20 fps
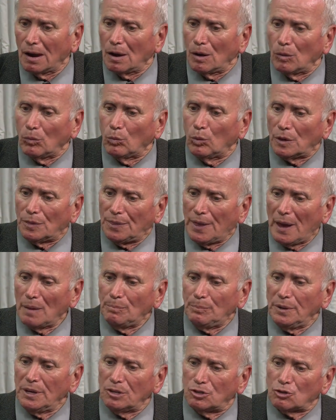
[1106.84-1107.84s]
would
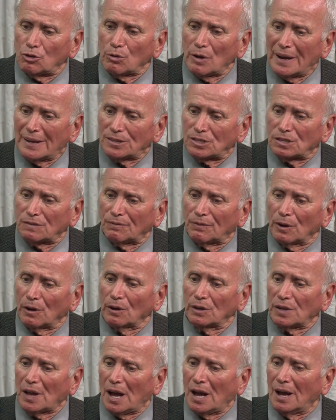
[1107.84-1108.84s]
that be
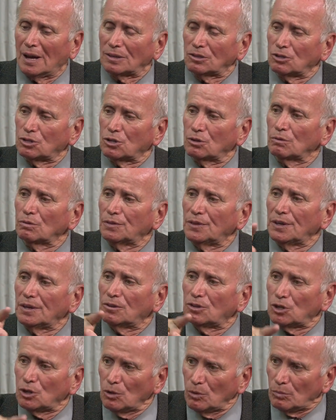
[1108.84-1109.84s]
transferred onto the
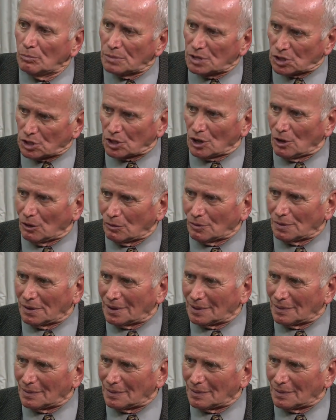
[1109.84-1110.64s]
tombstone?